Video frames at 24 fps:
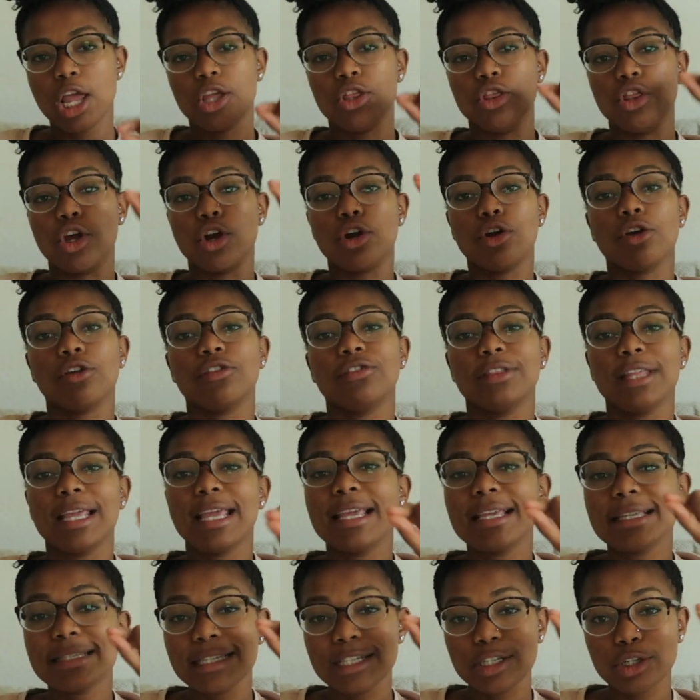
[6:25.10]
There are
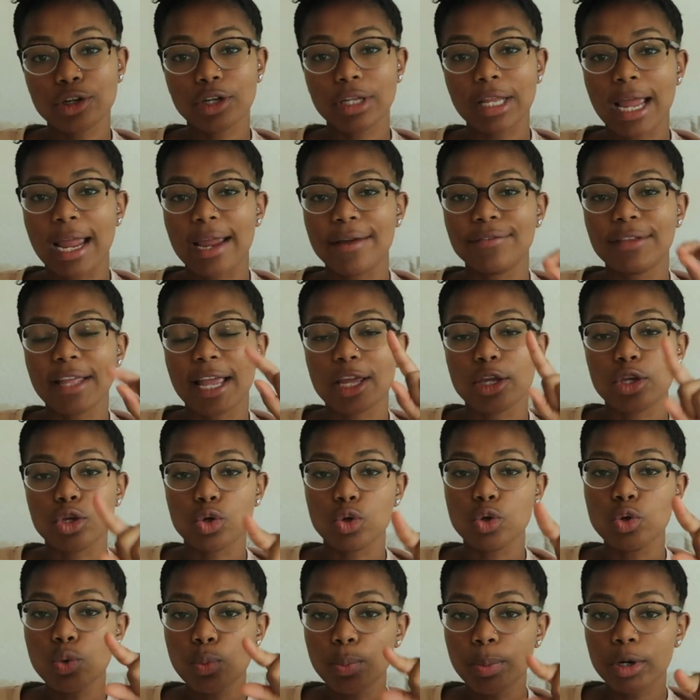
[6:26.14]
things in your life that
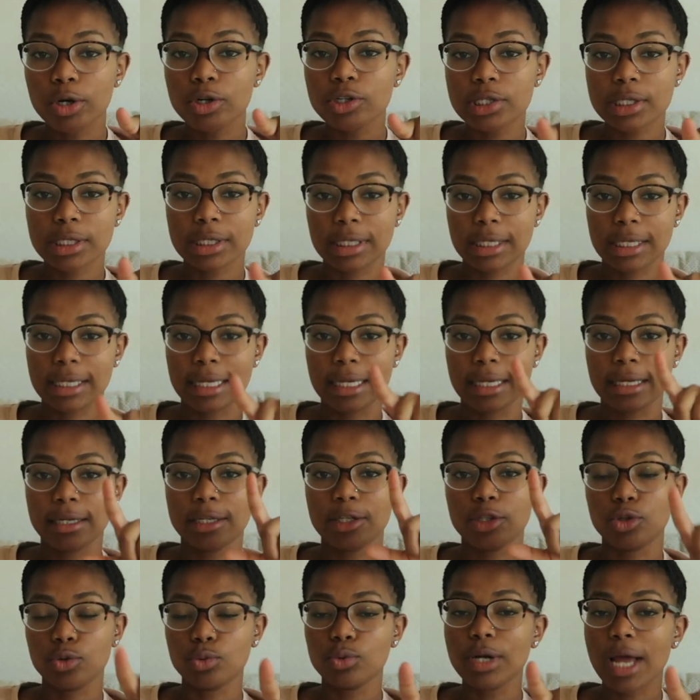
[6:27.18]
you personally
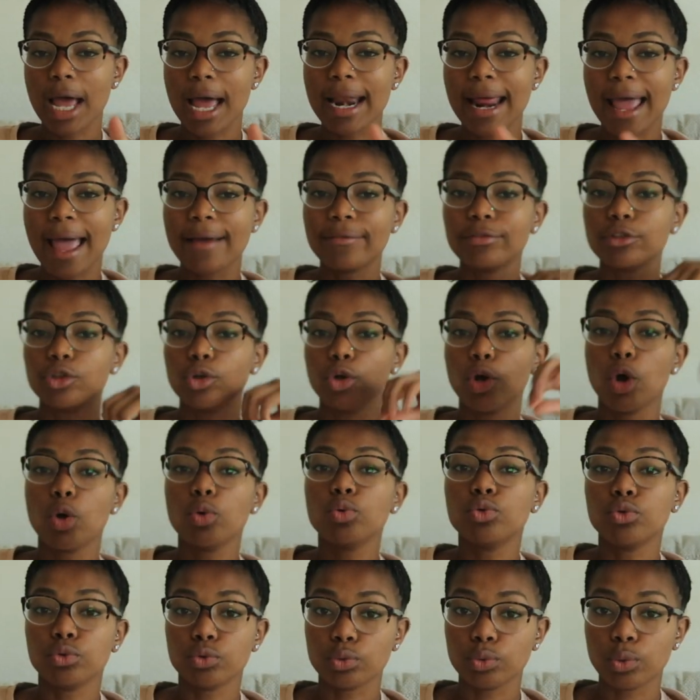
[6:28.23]
do not have to
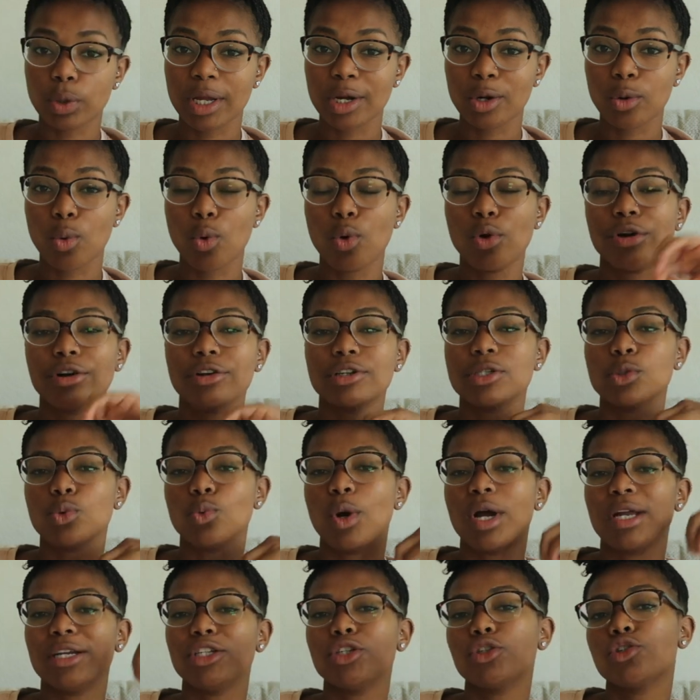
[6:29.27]
go through in order to
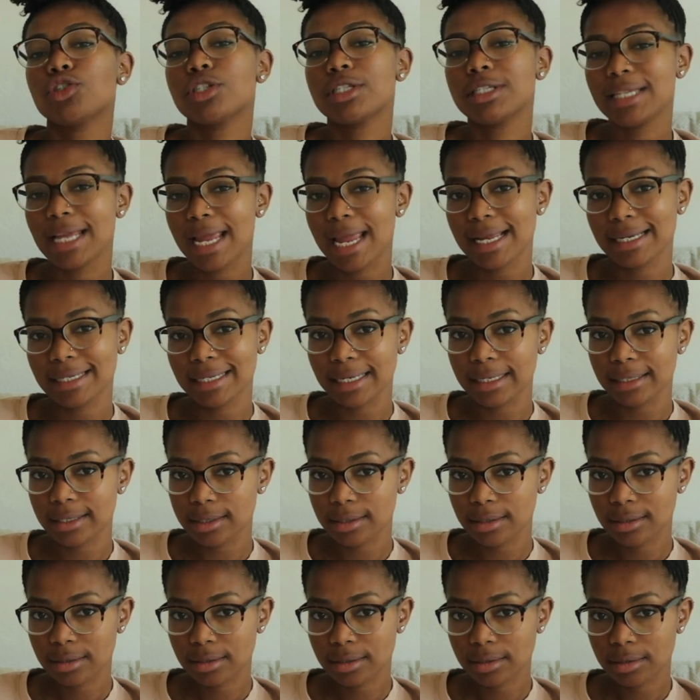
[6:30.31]
understand
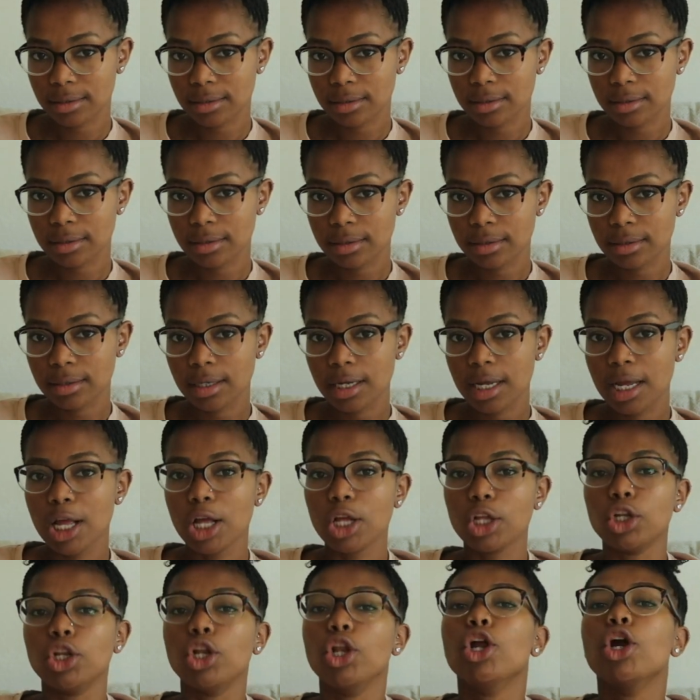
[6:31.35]
it.
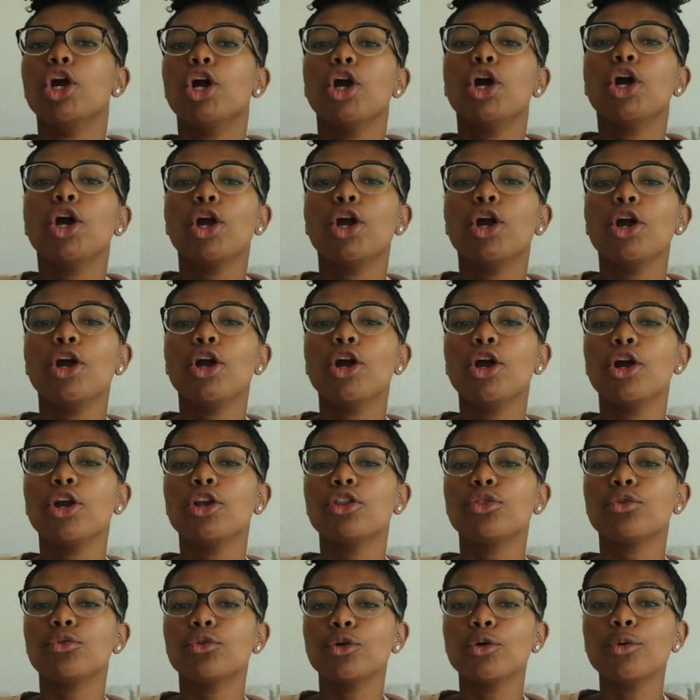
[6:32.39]

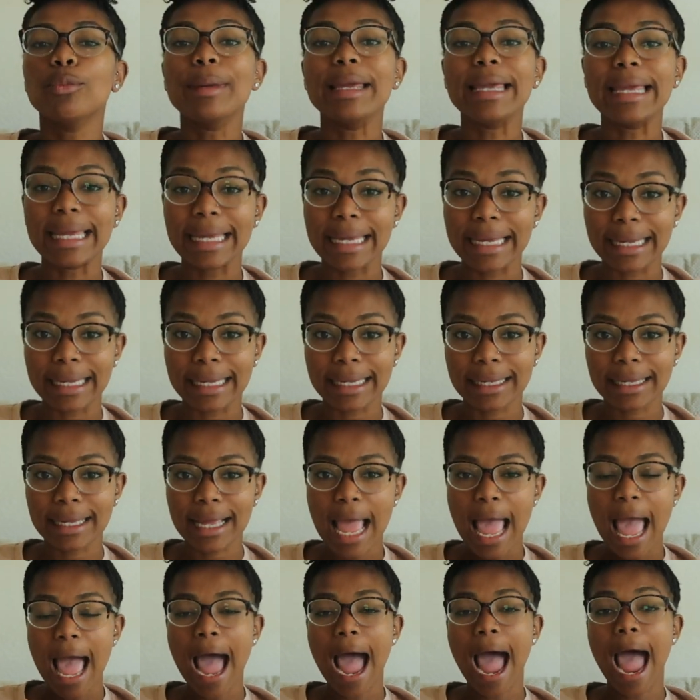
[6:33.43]
Learn through me.
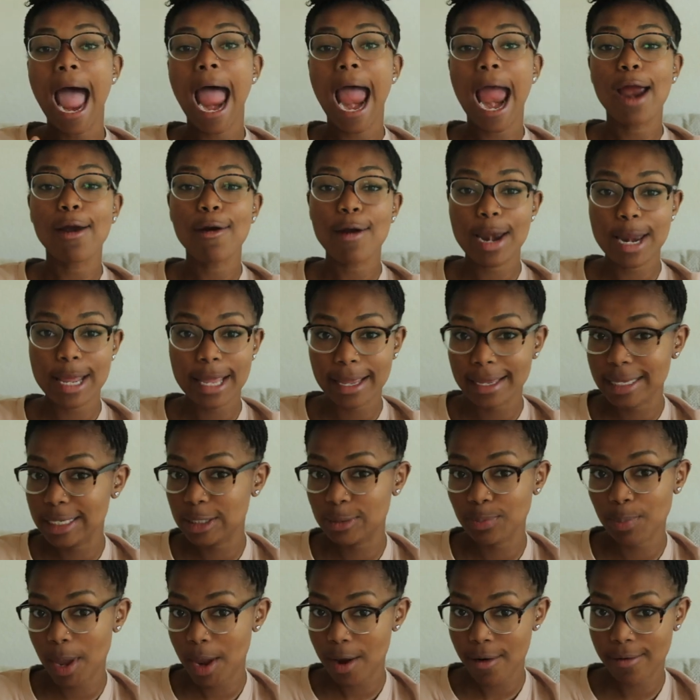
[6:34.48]
I already
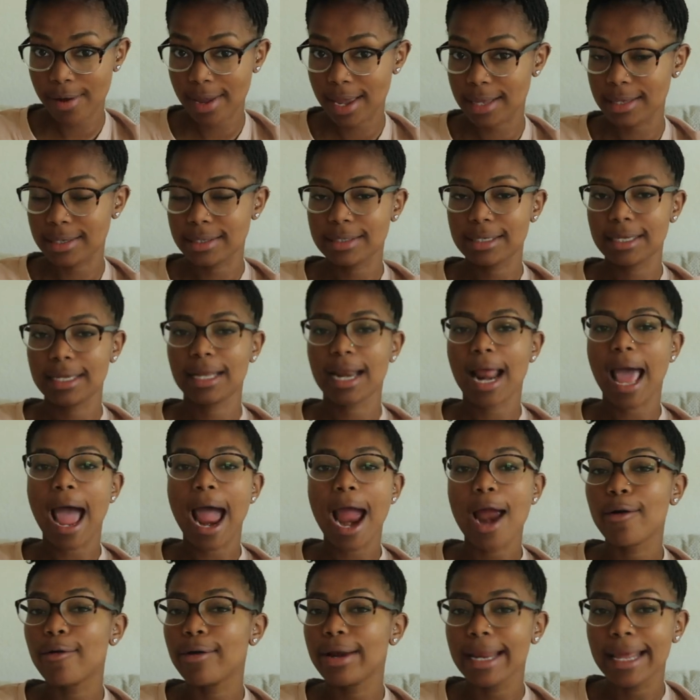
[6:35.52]
experienced it.
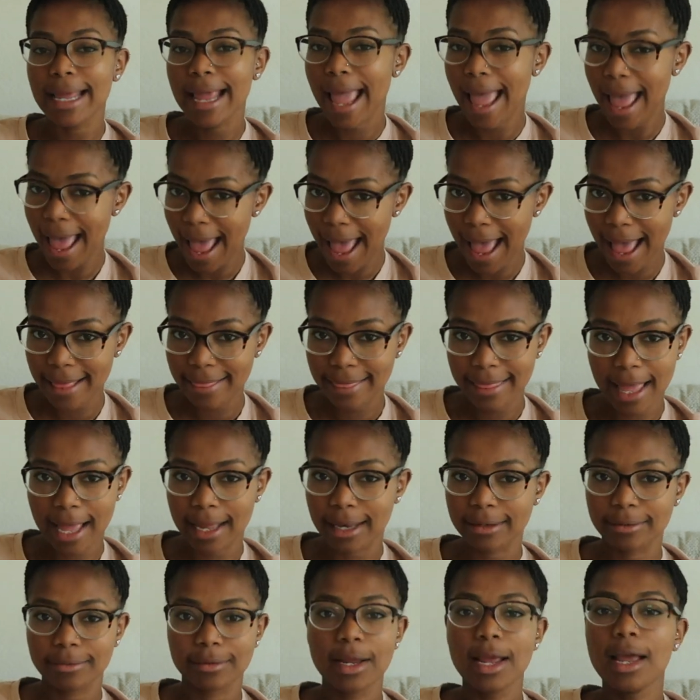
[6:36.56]
I already had
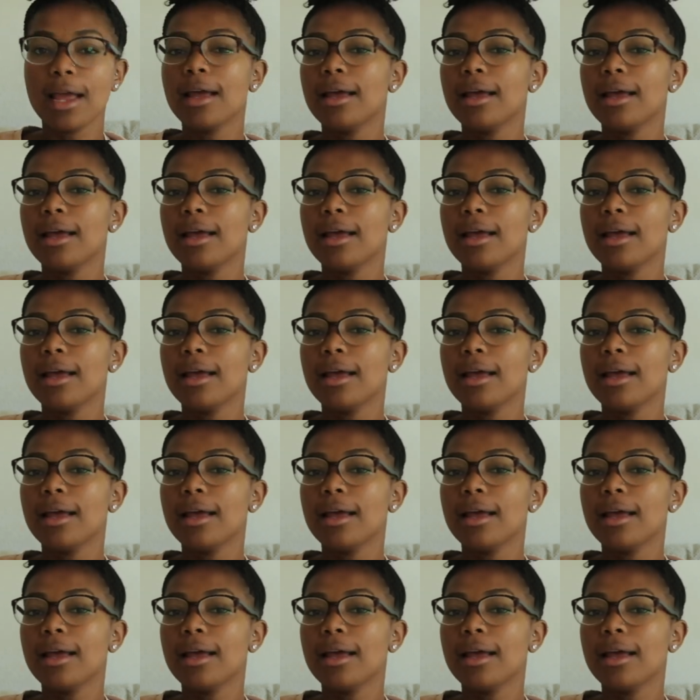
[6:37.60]
that